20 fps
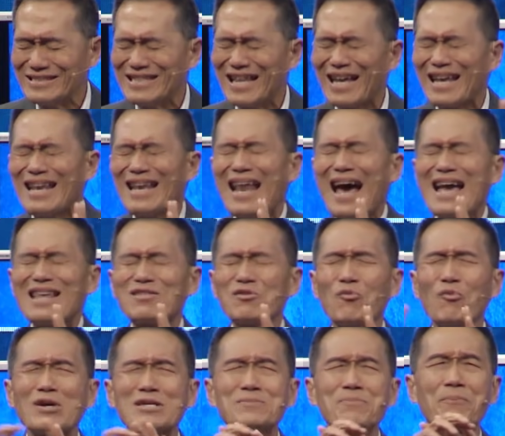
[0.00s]
The light
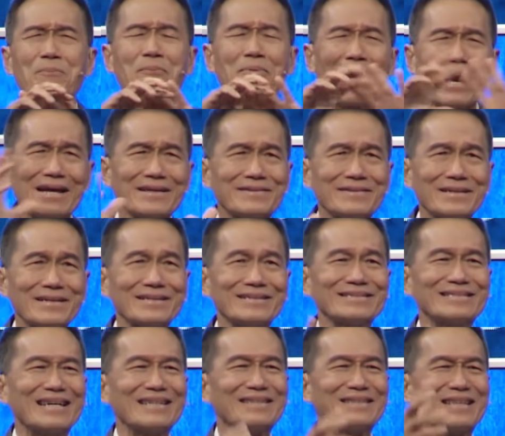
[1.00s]
was brighter
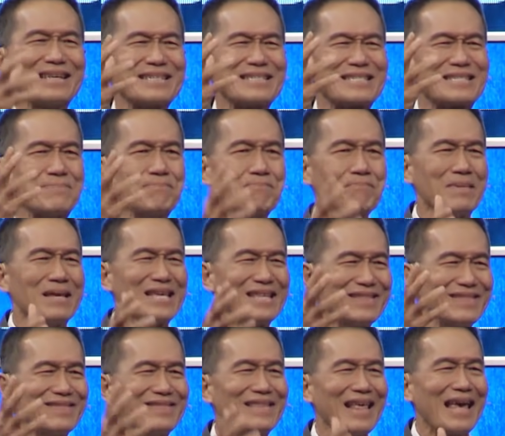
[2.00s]
than the
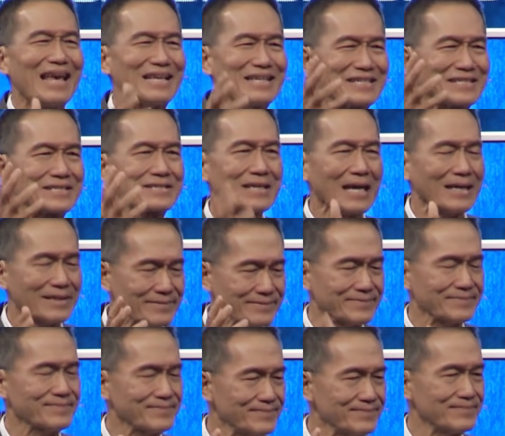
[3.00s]
midday sun.
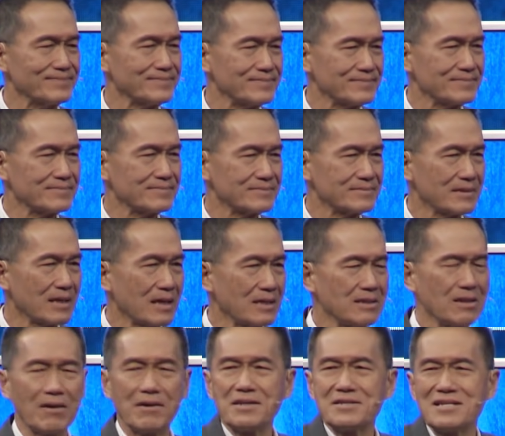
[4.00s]

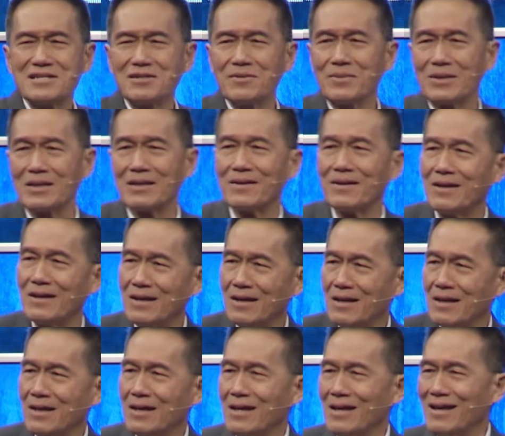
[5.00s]
Now listen to me.
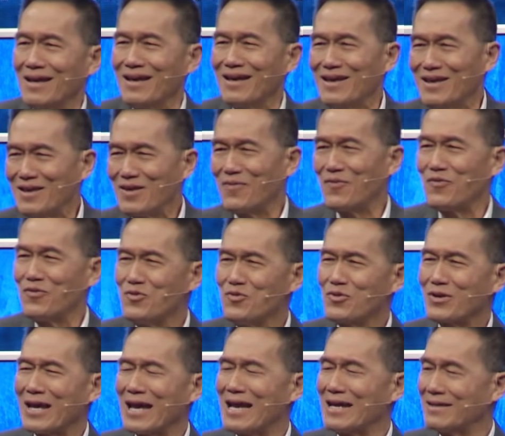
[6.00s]
If
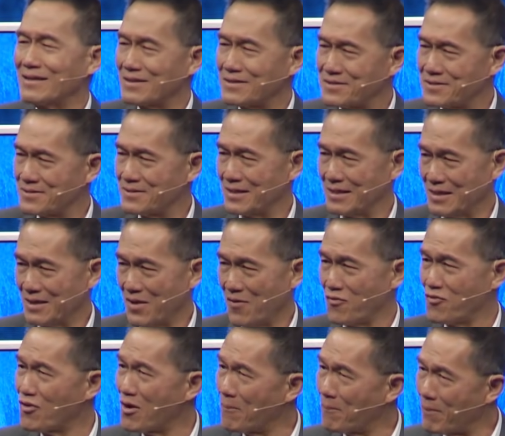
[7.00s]
you cannot see,
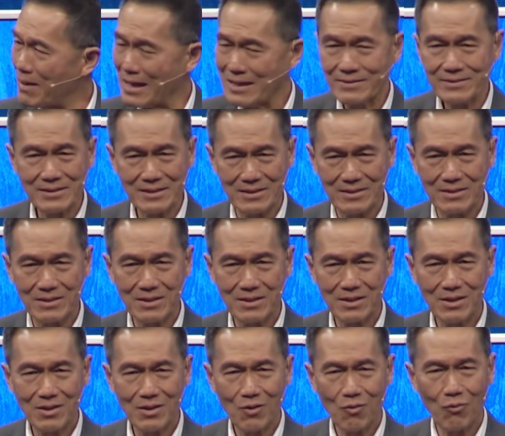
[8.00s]
if you are blinded,
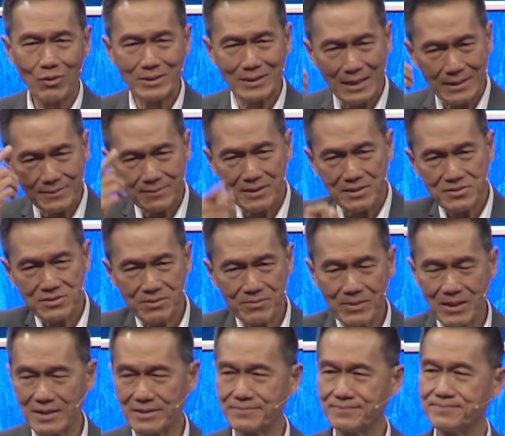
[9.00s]
what enters your
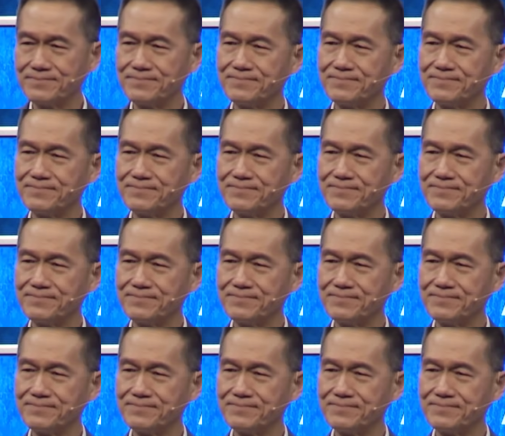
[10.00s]
mind?